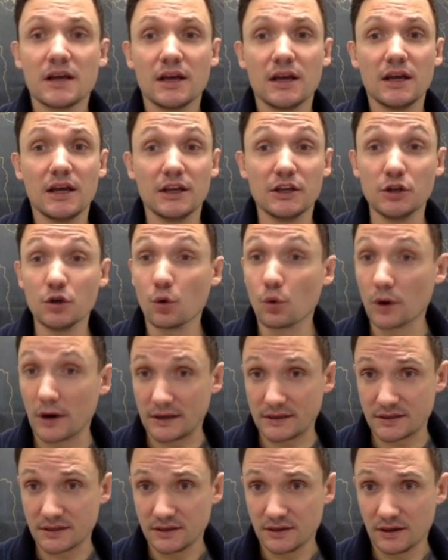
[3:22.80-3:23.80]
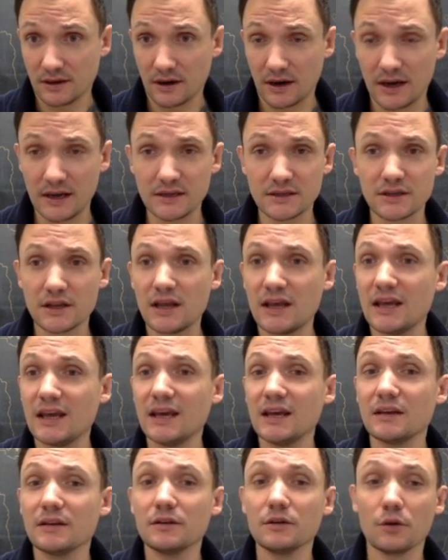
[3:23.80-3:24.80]
ignore it, all right?
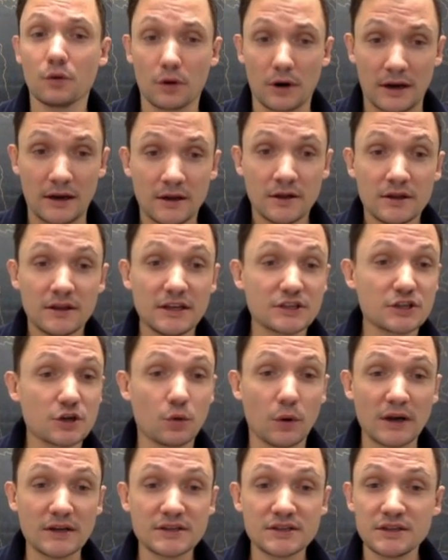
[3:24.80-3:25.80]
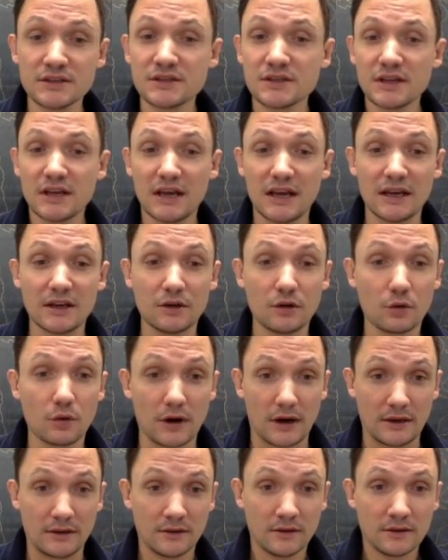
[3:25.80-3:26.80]
Ignore it. These questions, ignore
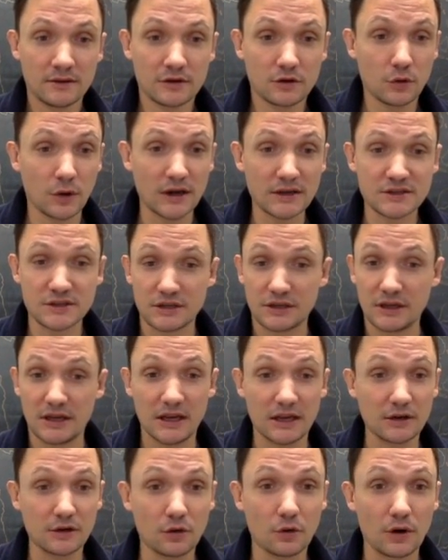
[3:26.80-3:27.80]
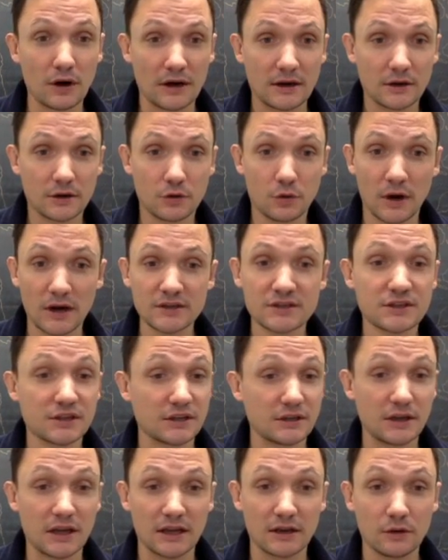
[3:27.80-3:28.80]
it. Question, ignore it.
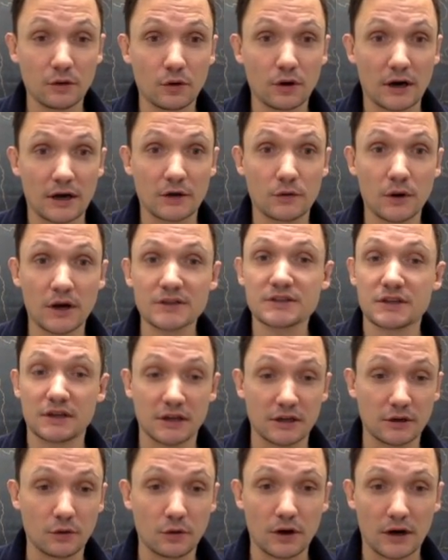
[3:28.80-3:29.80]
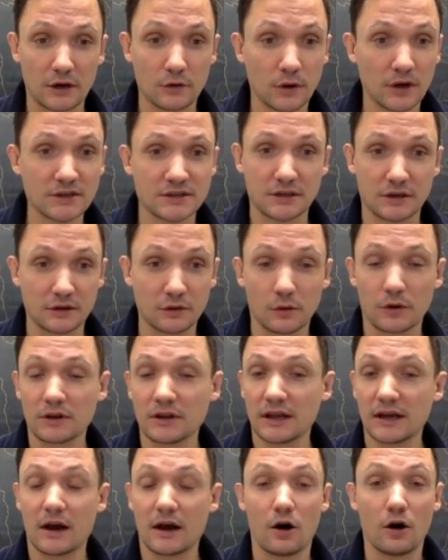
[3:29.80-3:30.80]
Question, ignore it. Question, ignore it. Question, ignore it.
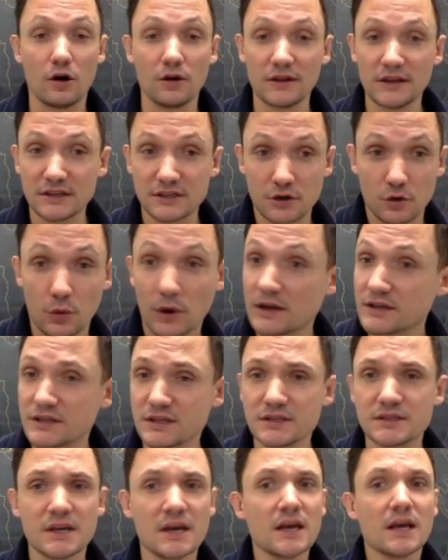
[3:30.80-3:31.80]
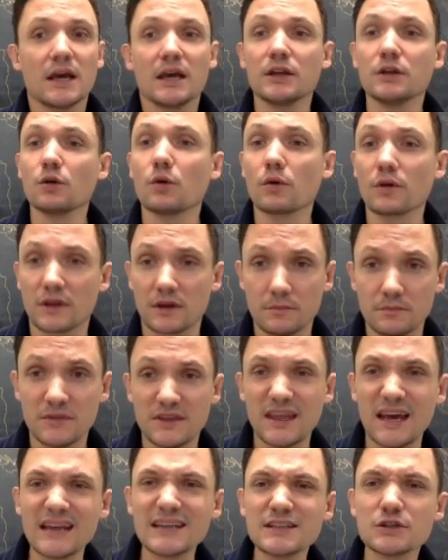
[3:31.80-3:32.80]
Like all these questions, ignore them.
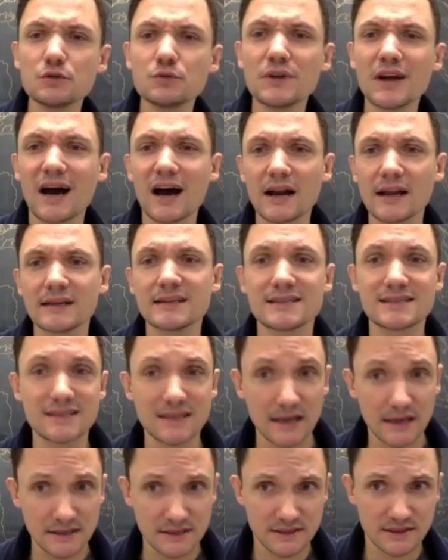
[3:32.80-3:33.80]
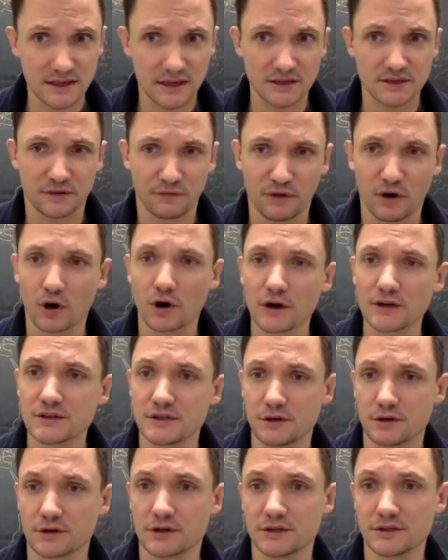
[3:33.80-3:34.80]
They do not exist as far as
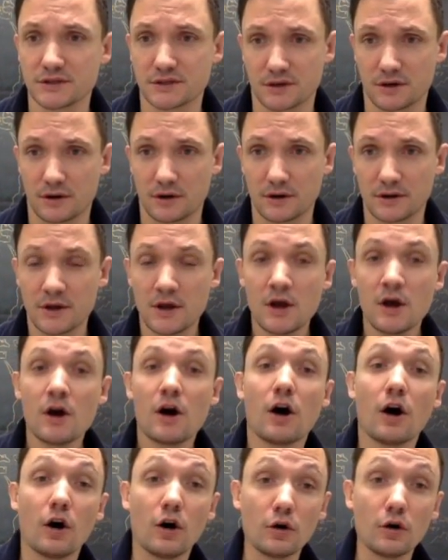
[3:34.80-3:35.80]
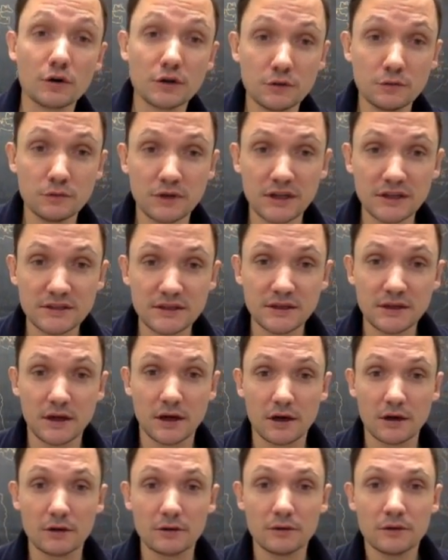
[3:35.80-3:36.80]
you're concerned. All you need to
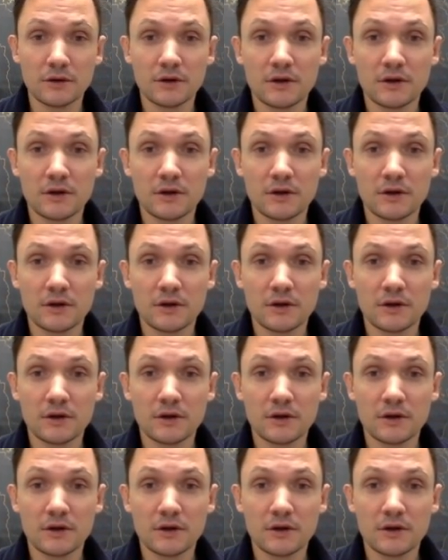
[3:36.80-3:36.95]
know